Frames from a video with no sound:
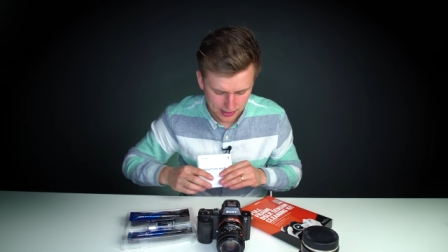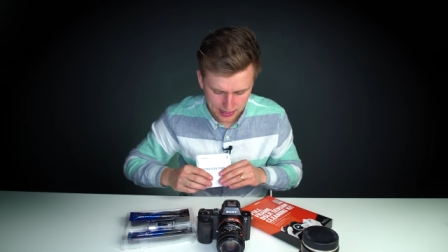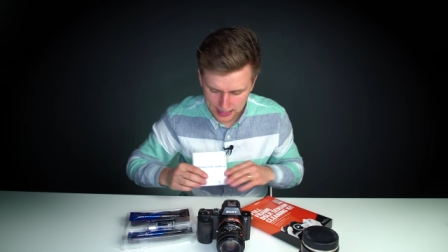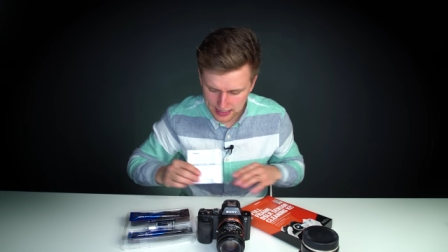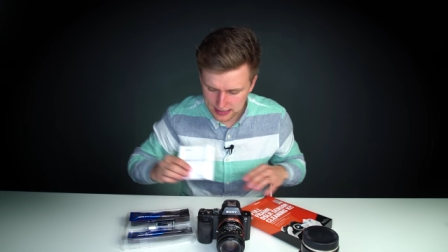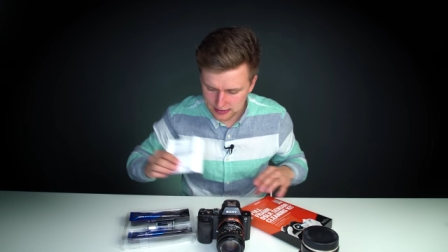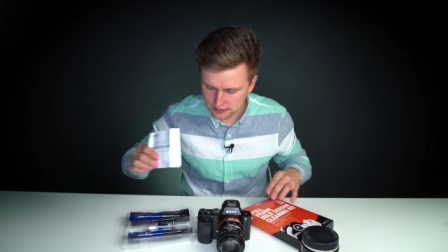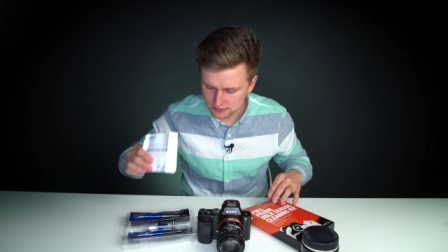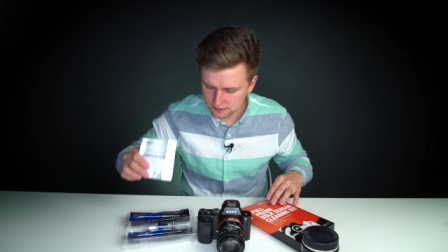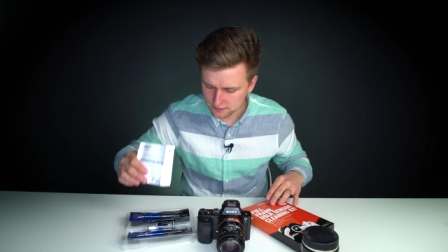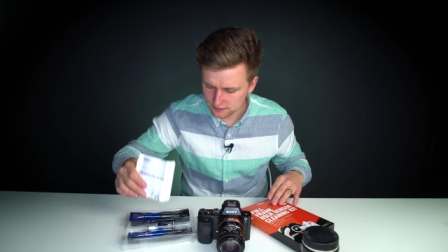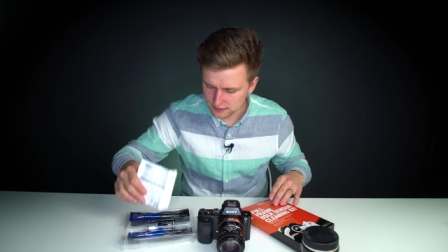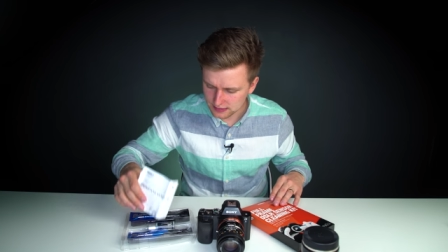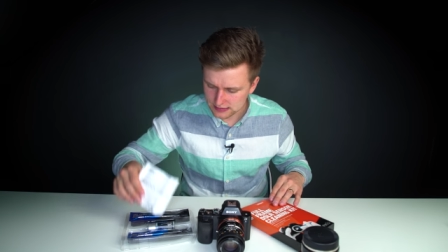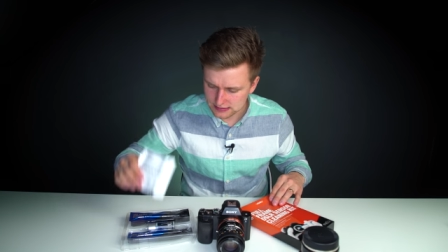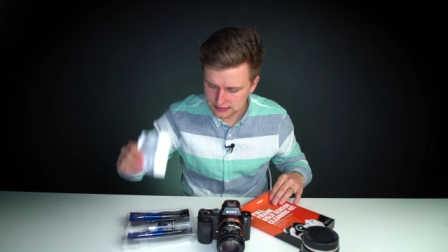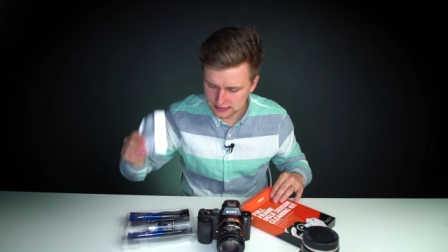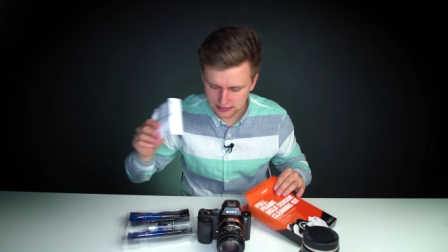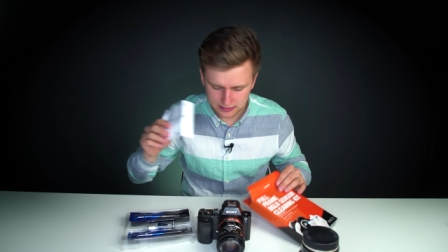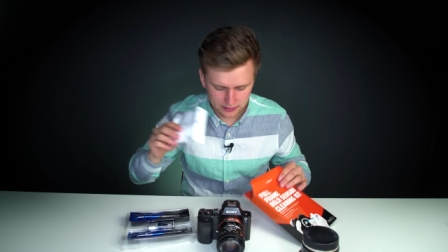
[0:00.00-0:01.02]
and
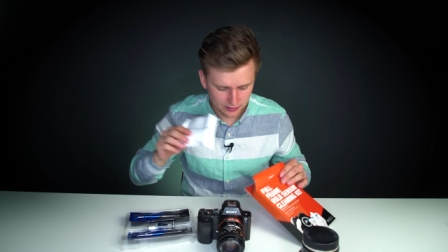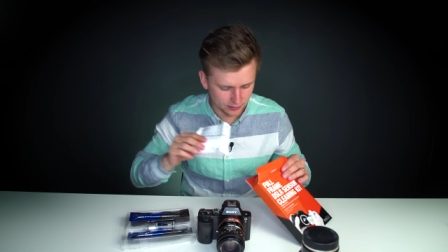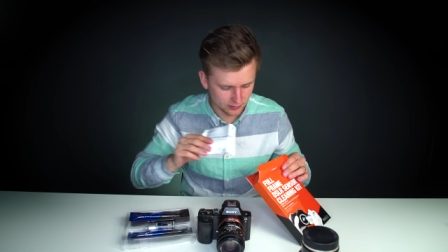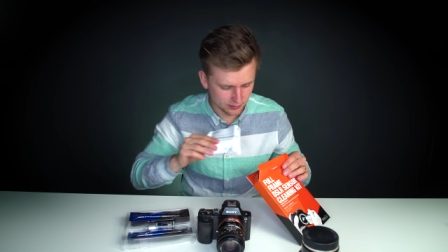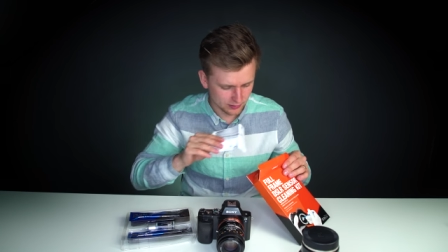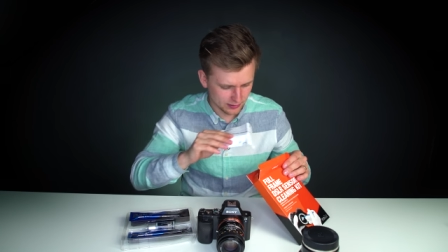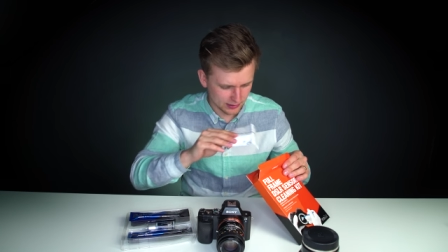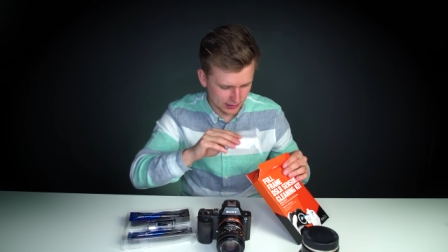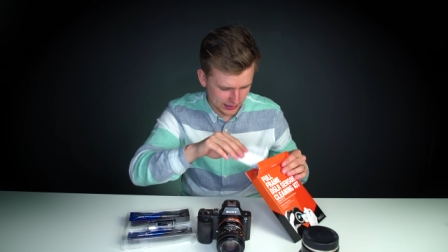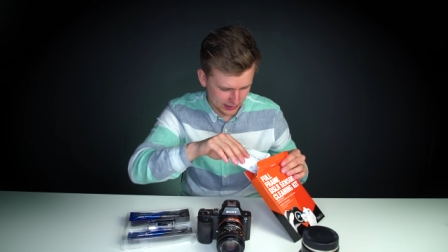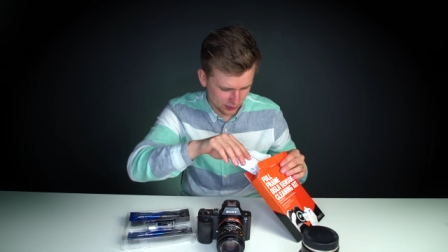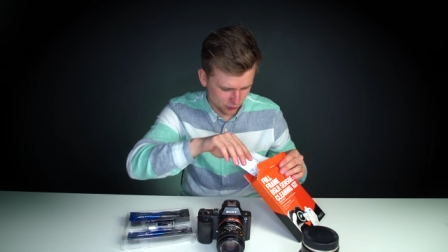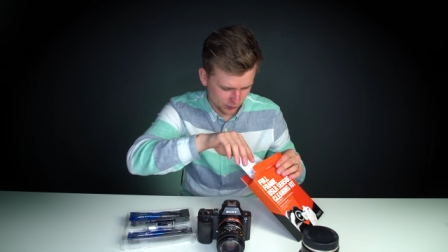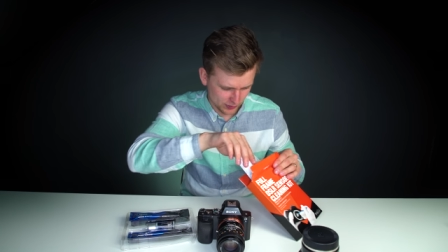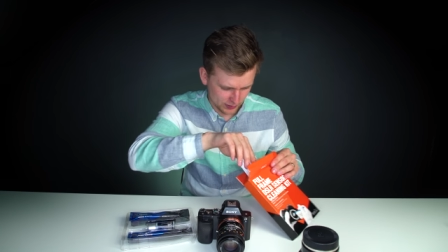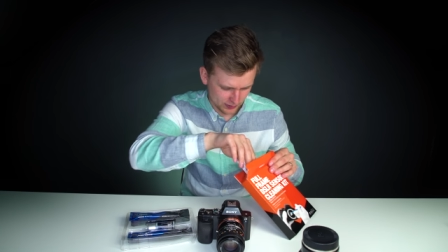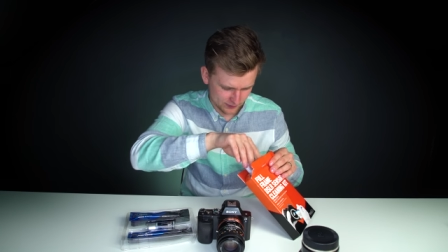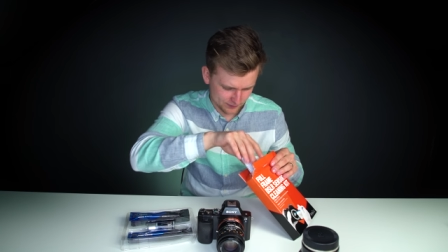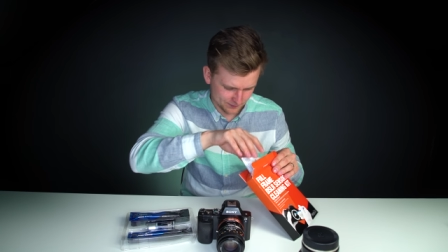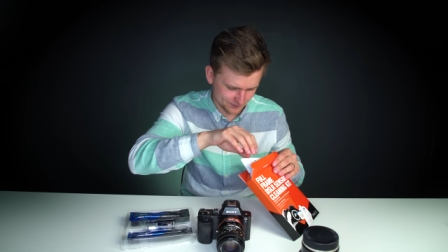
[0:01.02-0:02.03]
this little
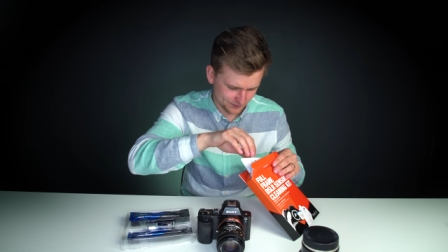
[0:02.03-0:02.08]
liquid.